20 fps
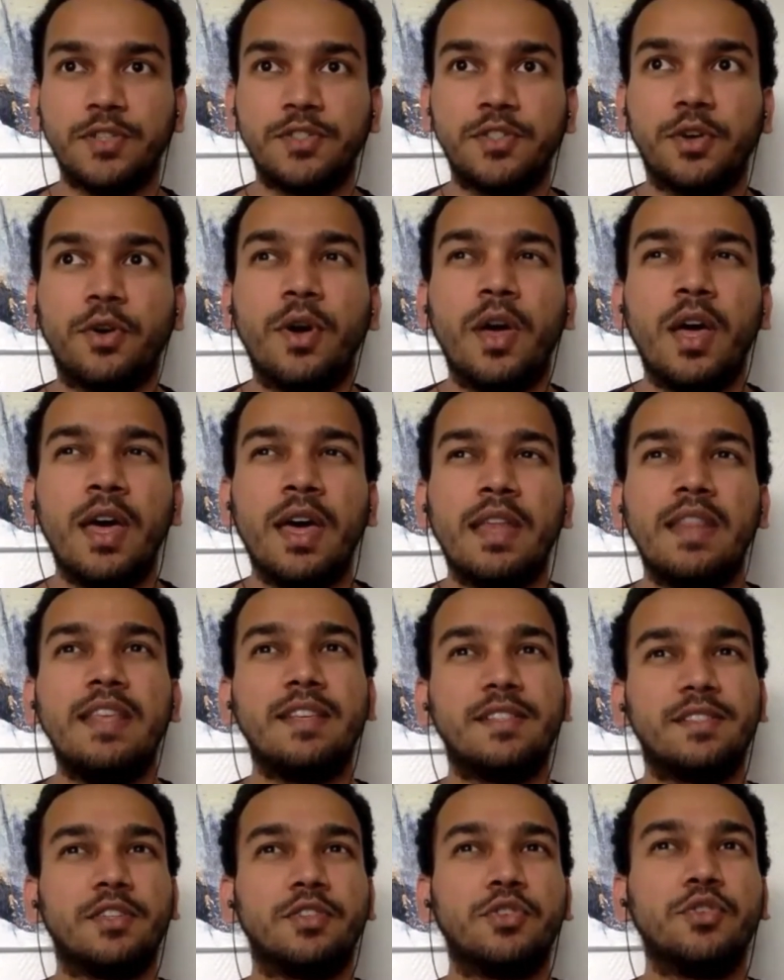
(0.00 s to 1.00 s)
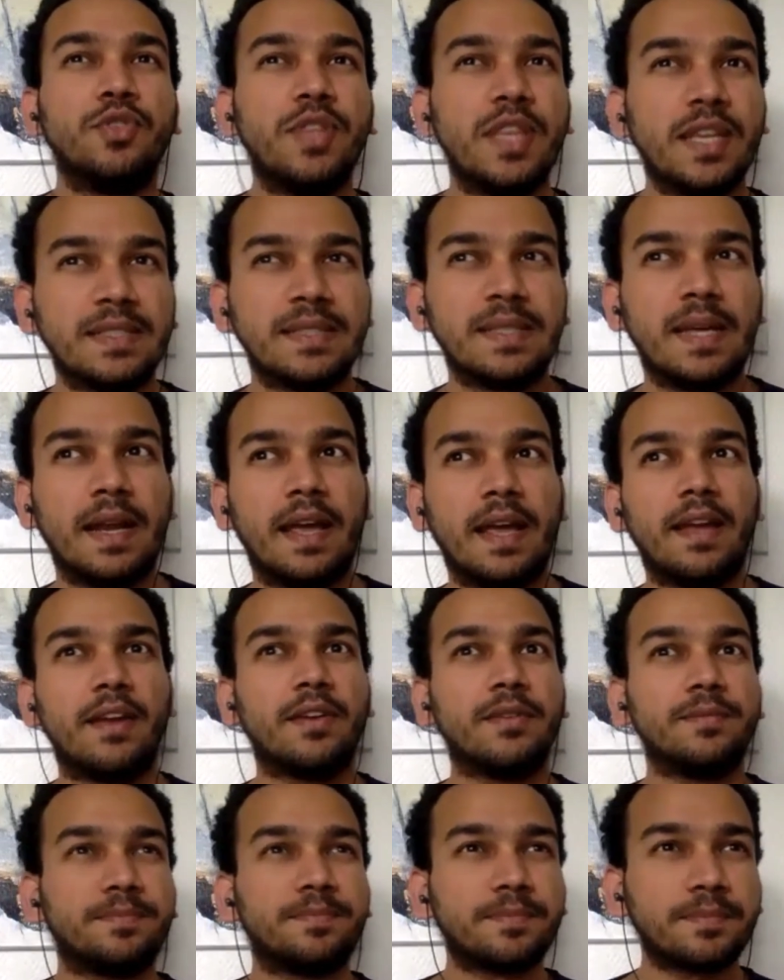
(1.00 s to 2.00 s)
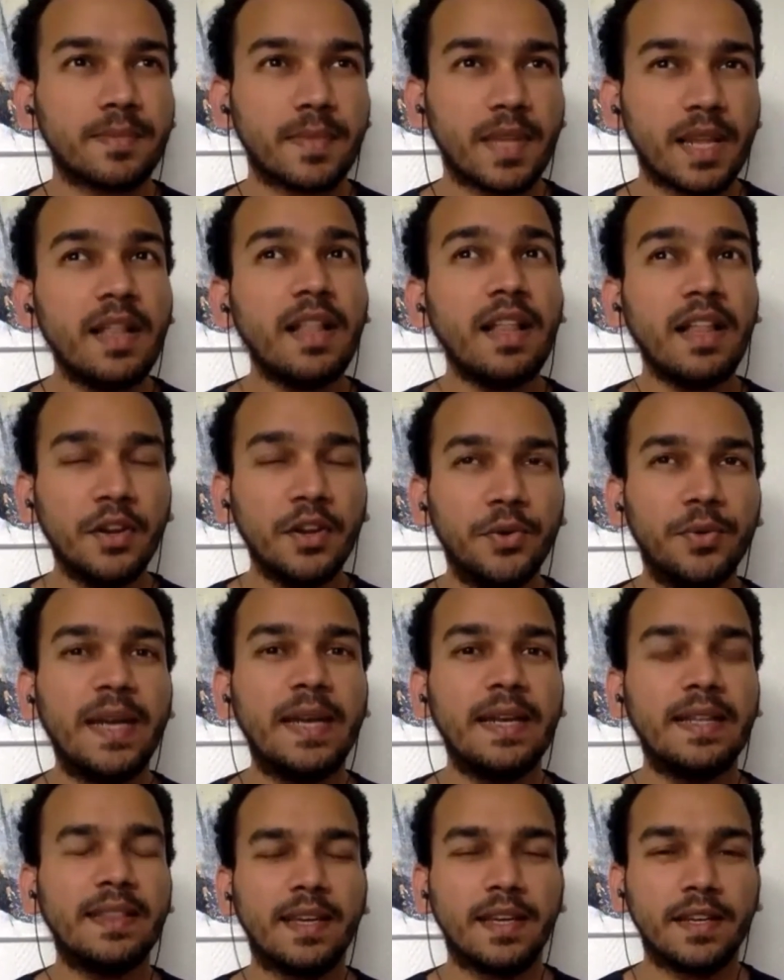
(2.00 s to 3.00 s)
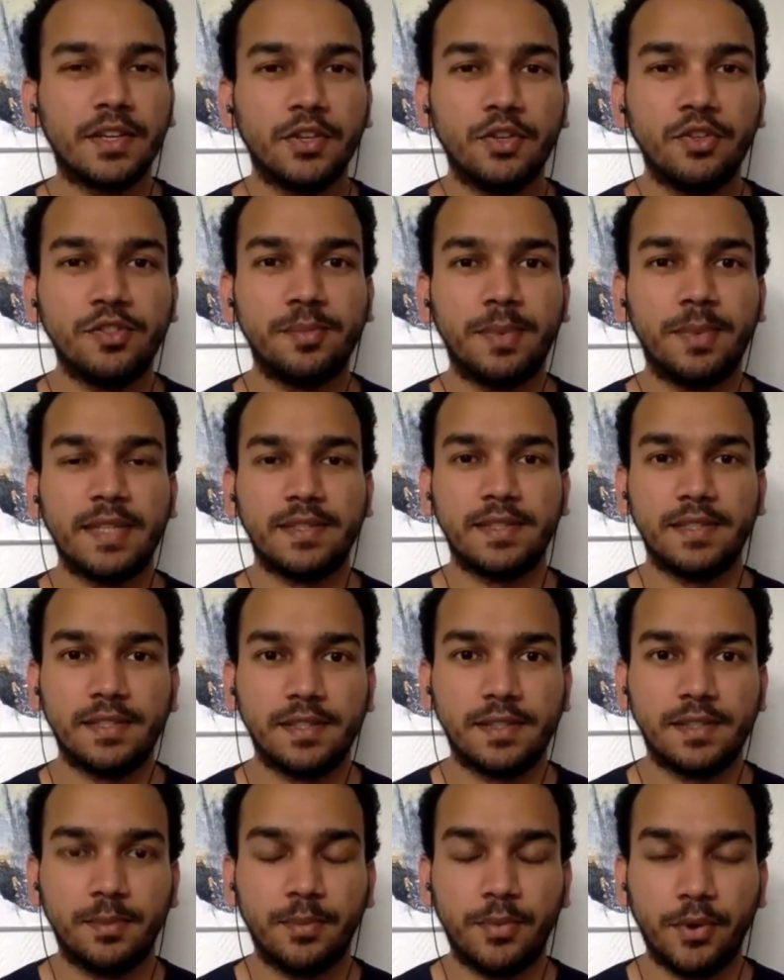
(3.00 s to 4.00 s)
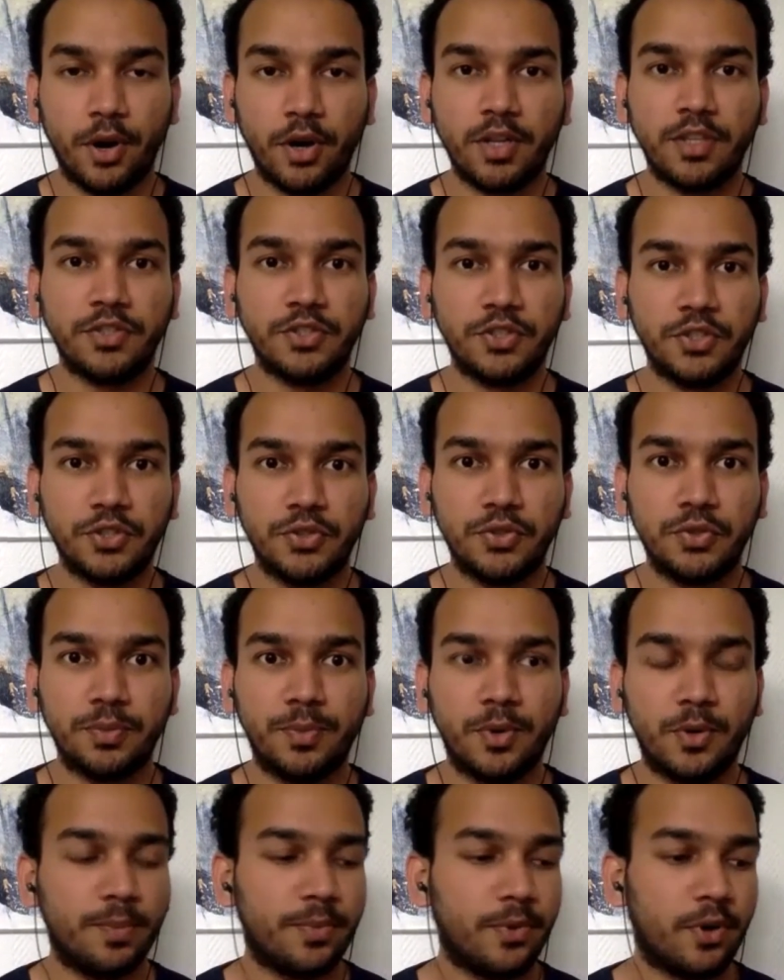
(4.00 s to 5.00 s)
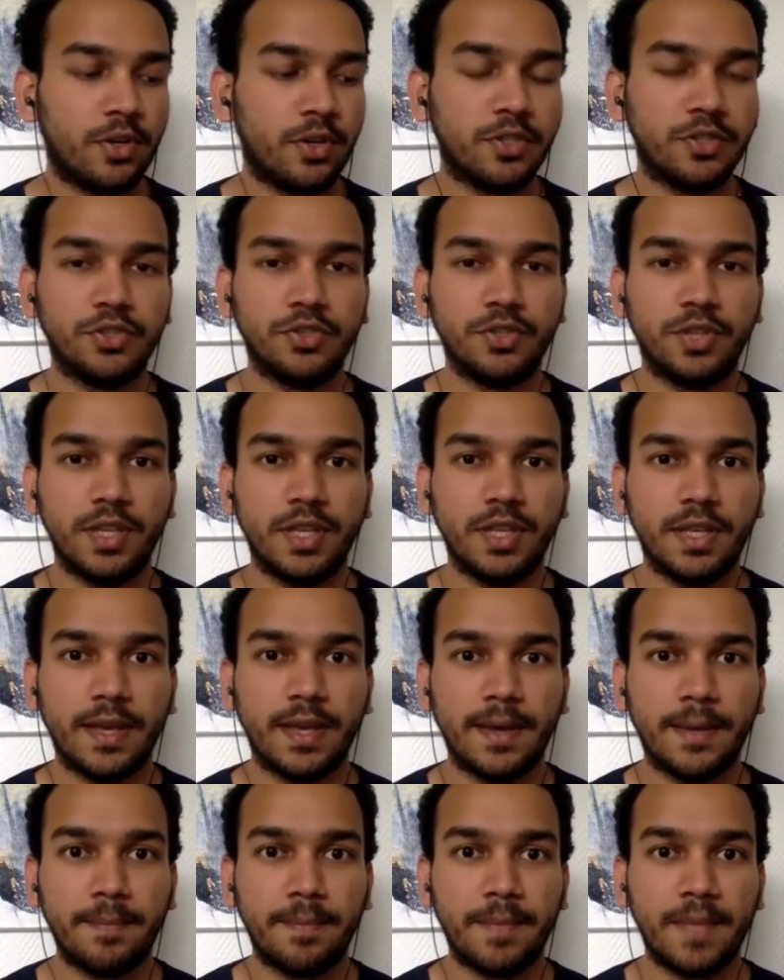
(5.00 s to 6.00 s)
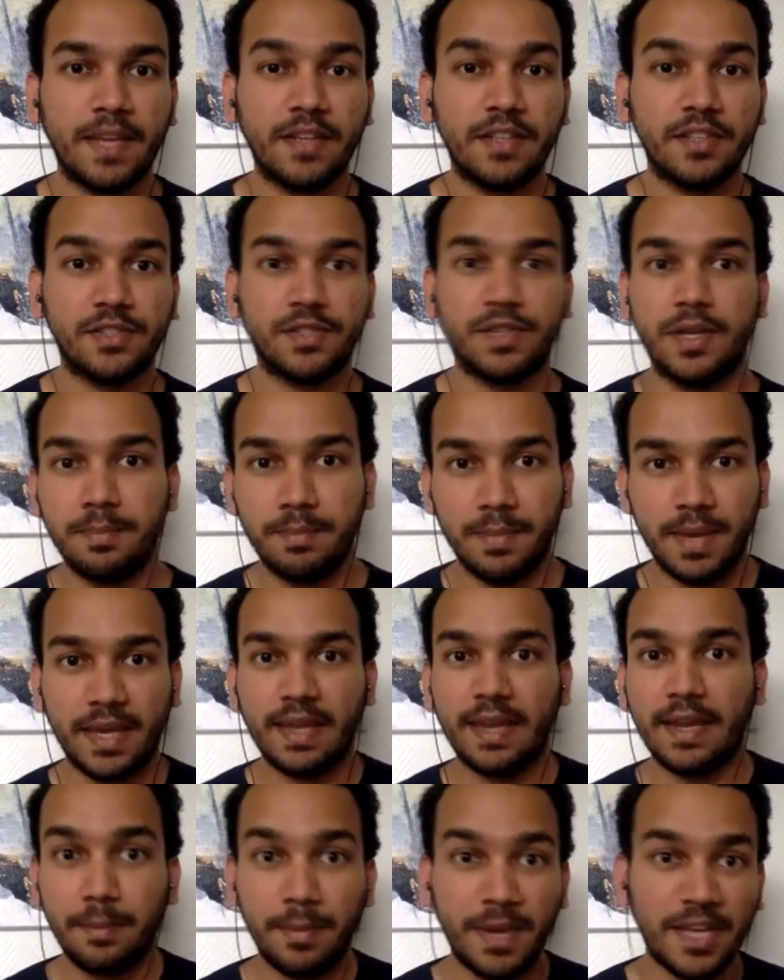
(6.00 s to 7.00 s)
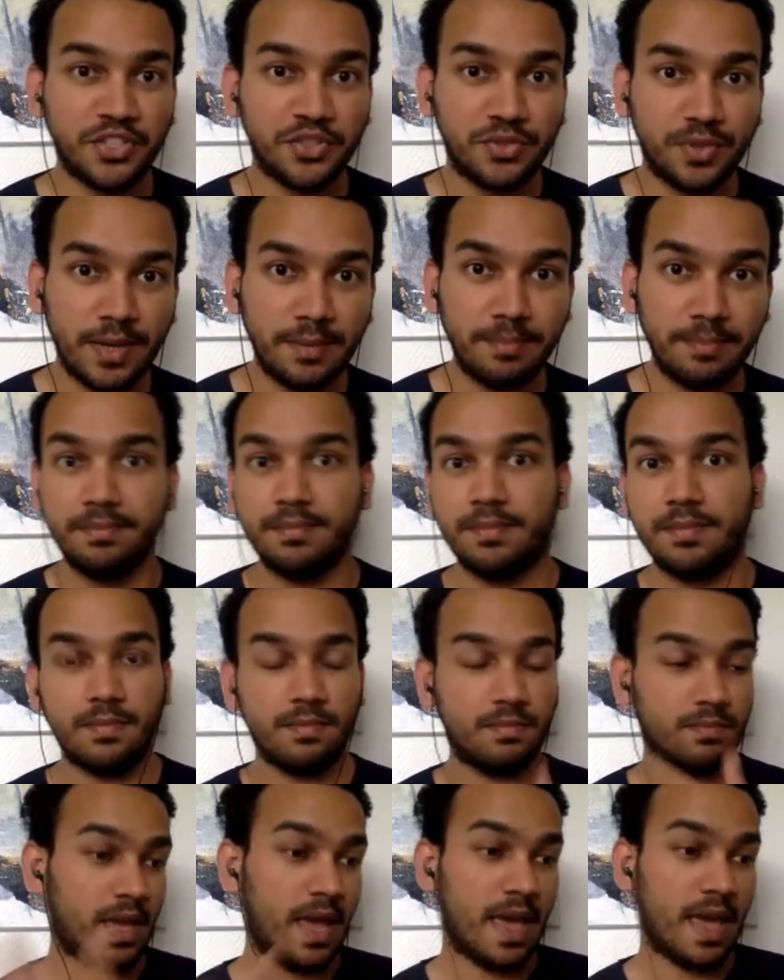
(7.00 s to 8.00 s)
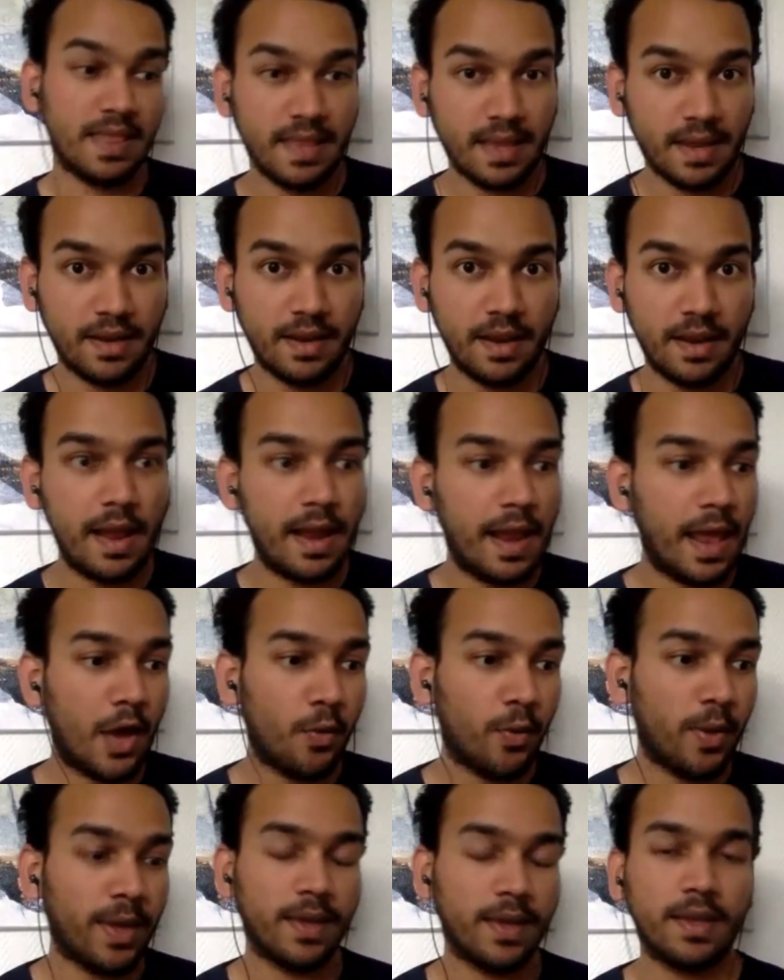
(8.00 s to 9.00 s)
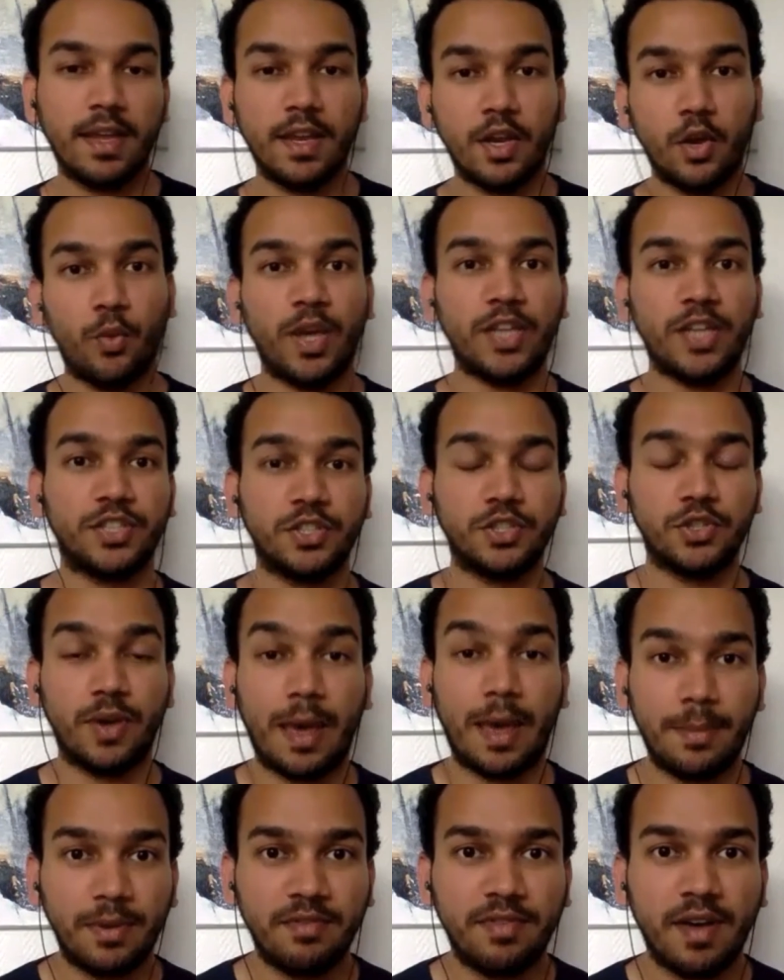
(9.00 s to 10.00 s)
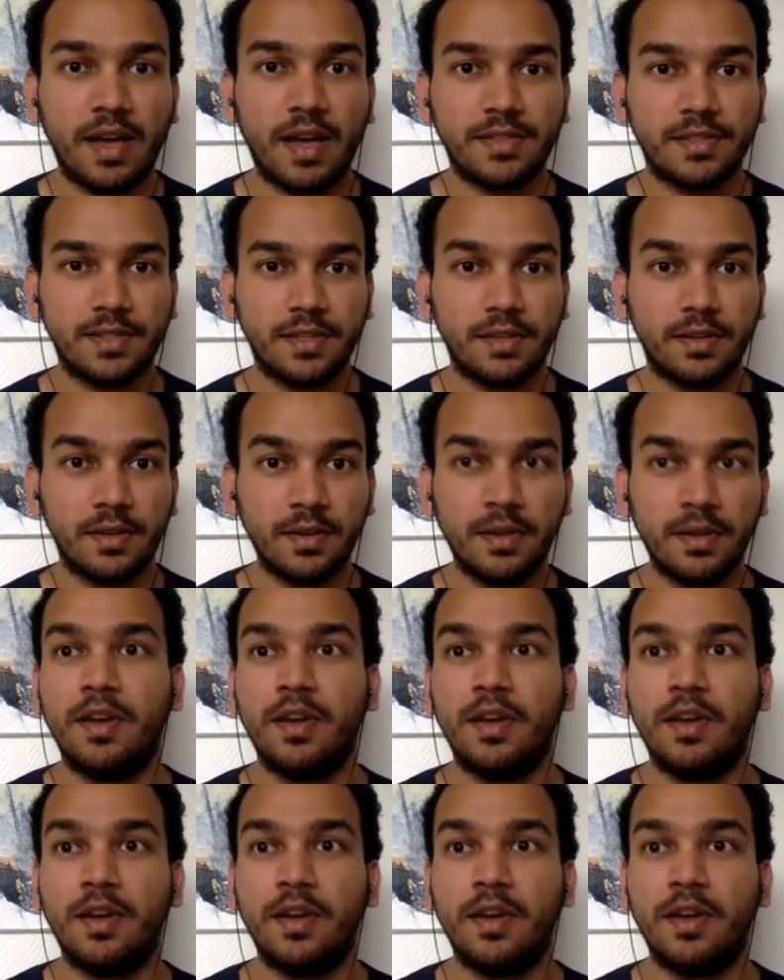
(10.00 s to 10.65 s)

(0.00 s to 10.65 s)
So these are two things that I really think new space is brought into the industry, making it mainstream and then allowing innovation to happen faster,